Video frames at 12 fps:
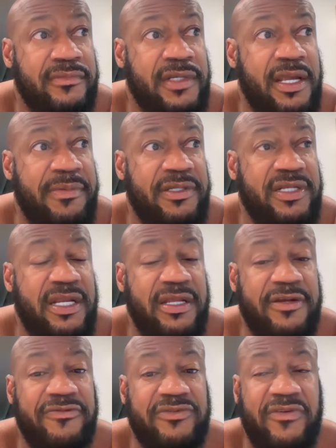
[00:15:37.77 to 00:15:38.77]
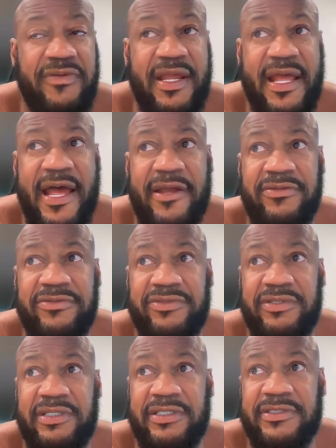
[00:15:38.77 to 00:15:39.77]
I bet that nigga was over there high on
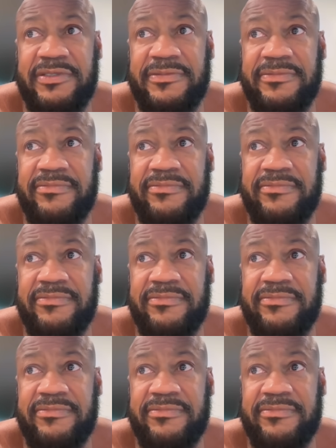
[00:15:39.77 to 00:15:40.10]
drugs.